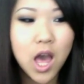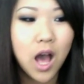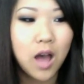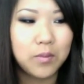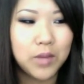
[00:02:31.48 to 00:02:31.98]

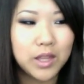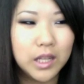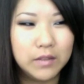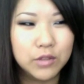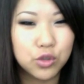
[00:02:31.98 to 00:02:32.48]
Not that
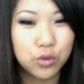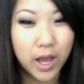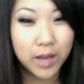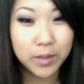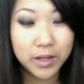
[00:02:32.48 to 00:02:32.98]
I've
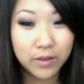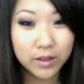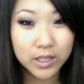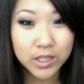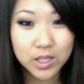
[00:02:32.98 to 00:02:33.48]
tried many
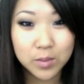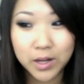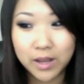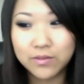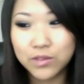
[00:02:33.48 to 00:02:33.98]
foundations, but
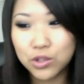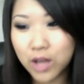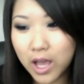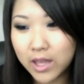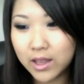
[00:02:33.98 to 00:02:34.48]
I've
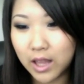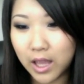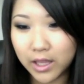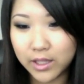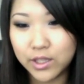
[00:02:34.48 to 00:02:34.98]
tried
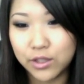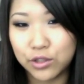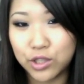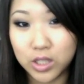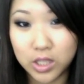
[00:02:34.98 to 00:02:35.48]
like,
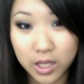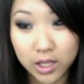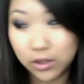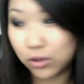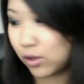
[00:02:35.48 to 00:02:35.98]

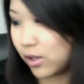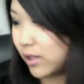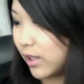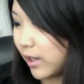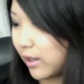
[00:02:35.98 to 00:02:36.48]
Shiseido and
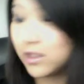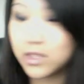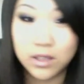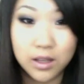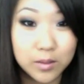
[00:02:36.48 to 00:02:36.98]
like
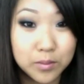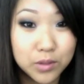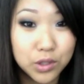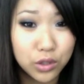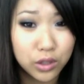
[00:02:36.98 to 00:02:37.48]

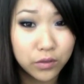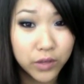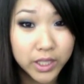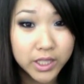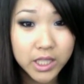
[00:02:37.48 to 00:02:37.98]
Studio
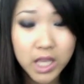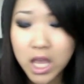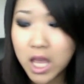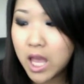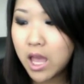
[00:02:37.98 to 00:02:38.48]
Fix.
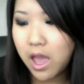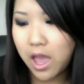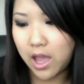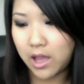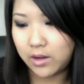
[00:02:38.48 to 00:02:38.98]

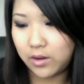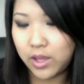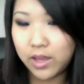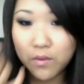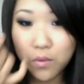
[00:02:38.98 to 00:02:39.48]
And
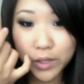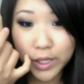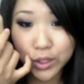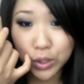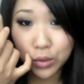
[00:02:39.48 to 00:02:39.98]
even when
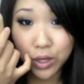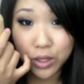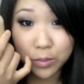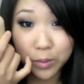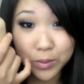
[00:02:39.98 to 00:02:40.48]
I do
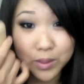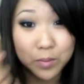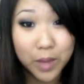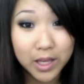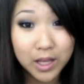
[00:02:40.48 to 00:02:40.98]
other people's
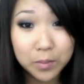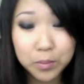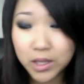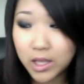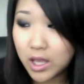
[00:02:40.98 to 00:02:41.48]

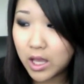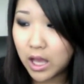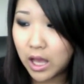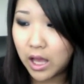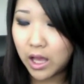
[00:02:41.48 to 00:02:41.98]
makeup,
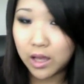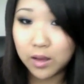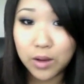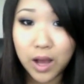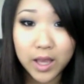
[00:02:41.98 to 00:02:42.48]

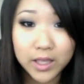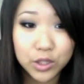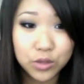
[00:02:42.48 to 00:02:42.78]
I